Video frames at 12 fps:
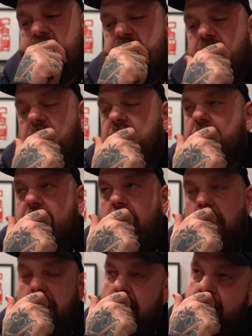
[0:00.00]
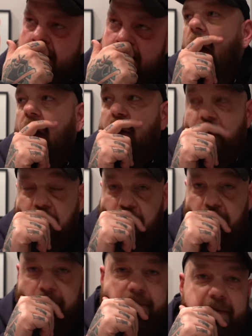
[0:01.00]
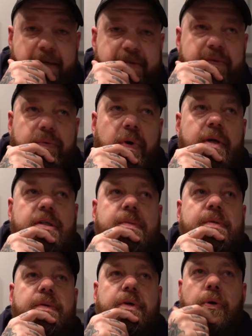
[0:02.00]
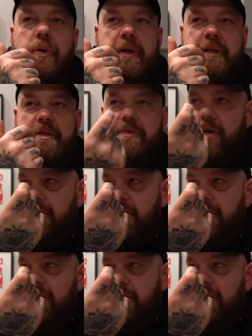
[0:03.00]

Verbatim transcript: to talk about. I don't really even want to be recording this